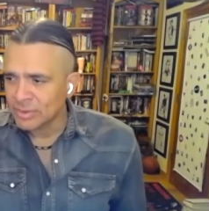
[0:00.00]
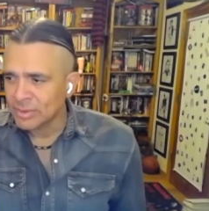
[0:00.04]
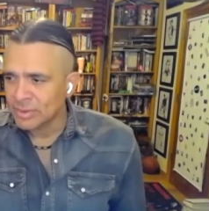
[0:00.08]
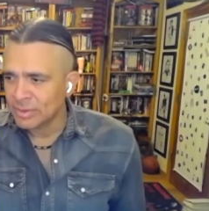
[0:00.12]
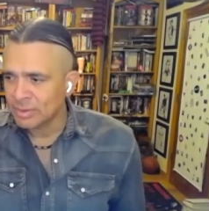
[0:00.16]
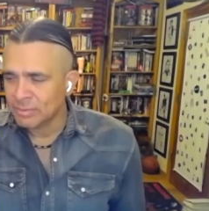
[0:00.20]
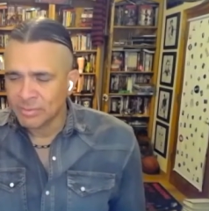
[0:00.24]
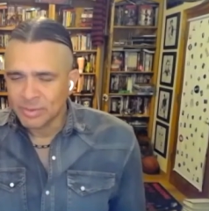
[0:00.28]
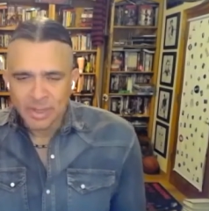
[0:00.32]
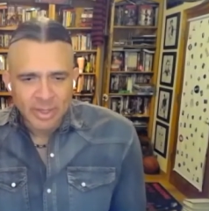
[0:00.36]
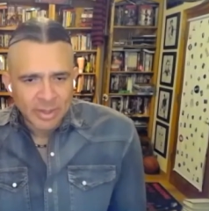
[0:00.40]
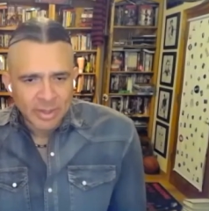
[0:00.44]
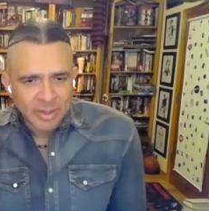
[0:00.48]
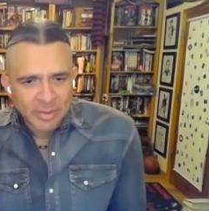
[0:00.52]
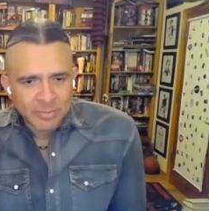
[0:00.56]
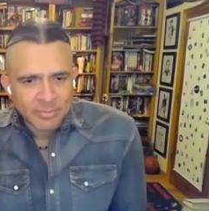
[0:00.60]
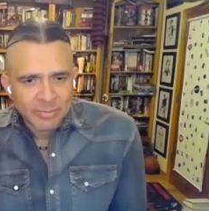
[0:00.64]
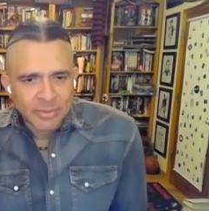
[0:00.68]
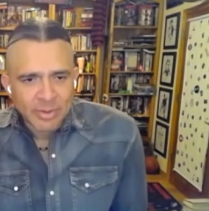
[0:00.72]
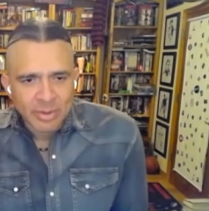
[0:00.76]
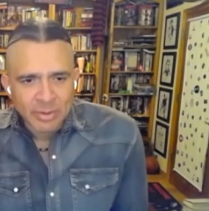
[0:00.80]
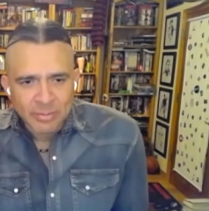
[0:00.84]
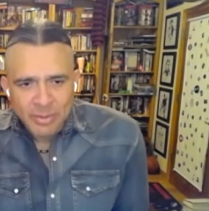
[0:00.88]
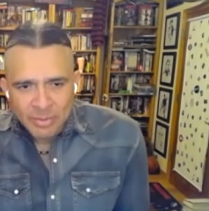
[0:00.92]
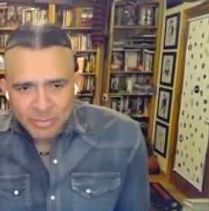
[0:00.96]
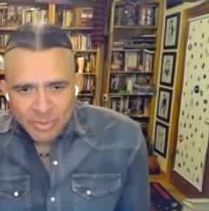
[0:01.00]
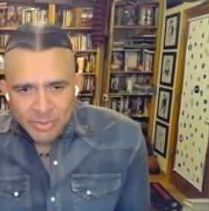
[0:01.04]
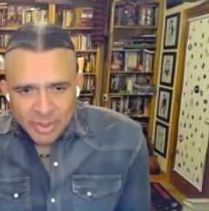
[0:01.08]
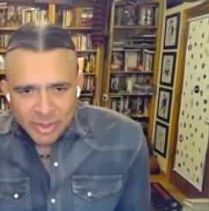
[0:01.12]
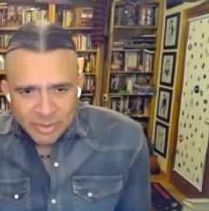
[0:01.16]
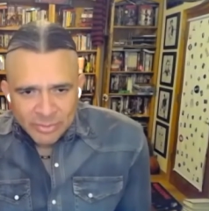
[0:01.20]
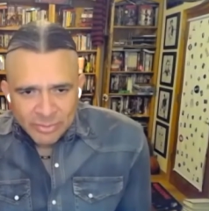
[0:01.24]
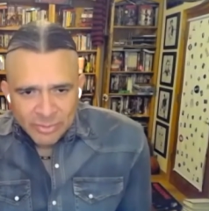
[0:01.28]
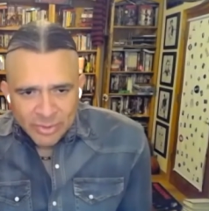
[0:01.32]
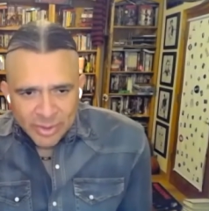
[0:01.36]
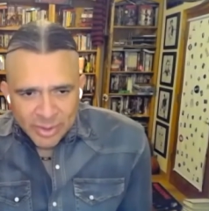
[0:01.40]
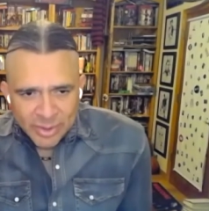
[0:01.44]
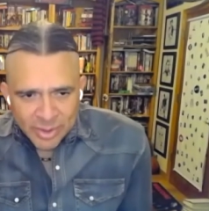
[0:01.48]
I'm talking about writing
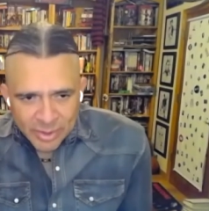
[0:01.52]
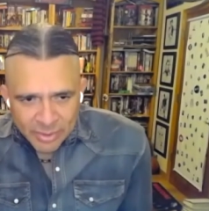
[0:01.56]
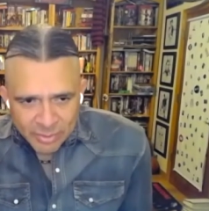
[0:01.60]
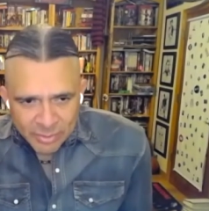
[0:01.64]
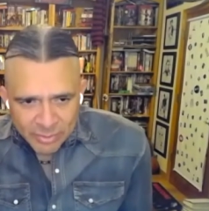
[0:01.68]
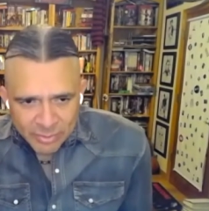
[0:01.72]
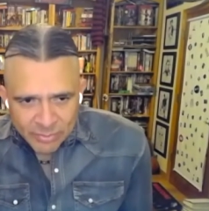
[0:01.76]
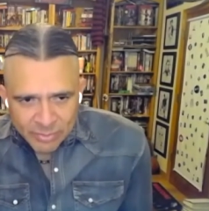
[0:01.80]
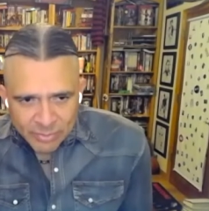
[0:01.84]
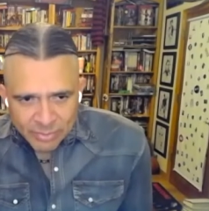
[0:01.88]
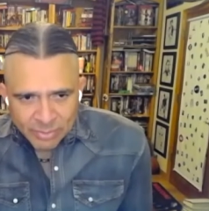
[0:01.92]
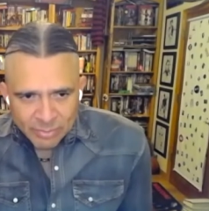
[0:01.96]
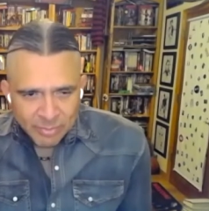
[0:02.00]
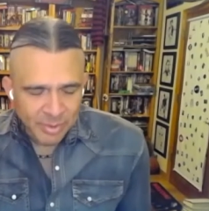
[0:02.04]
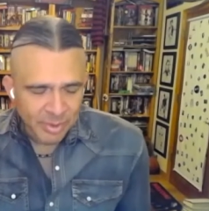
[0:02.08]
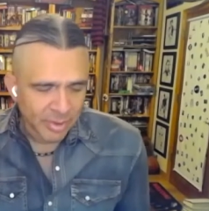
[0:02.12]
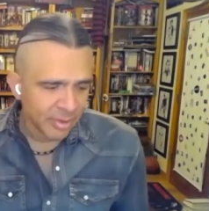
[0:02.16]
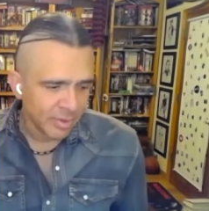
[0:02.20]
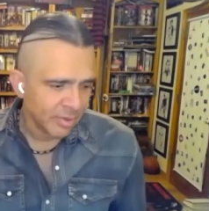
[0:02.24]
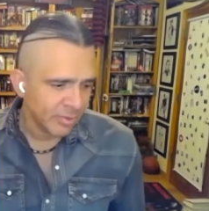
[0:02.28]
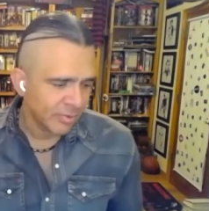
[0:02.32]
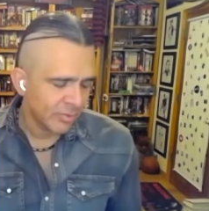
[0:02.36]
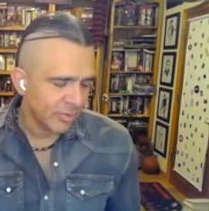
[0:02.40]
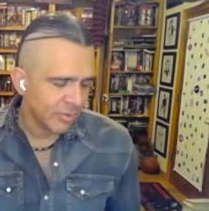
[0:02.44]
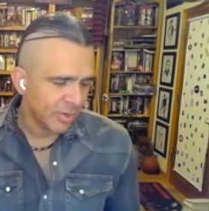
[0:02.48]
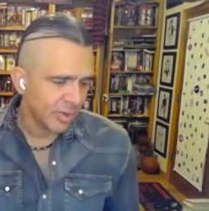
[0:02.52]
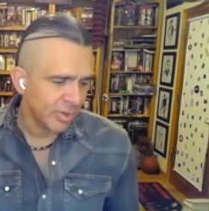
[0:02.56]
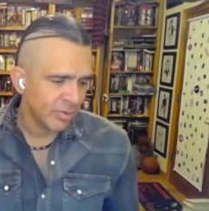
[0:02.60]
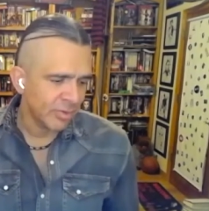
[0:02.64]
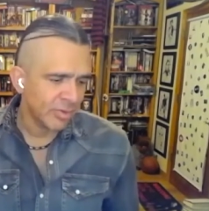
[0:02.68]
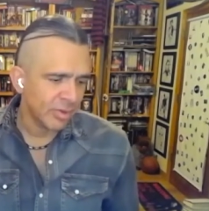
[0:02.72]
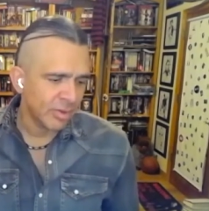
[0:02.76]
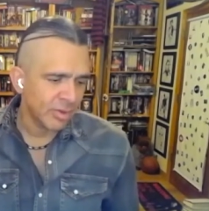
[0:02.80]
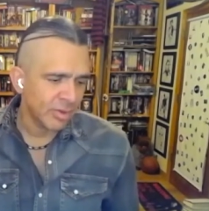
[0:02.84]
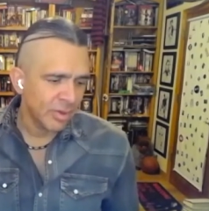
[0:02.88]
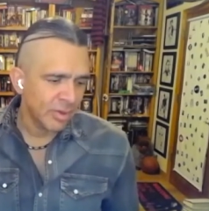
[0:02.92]
Jade for My Heart is a Chainsaw.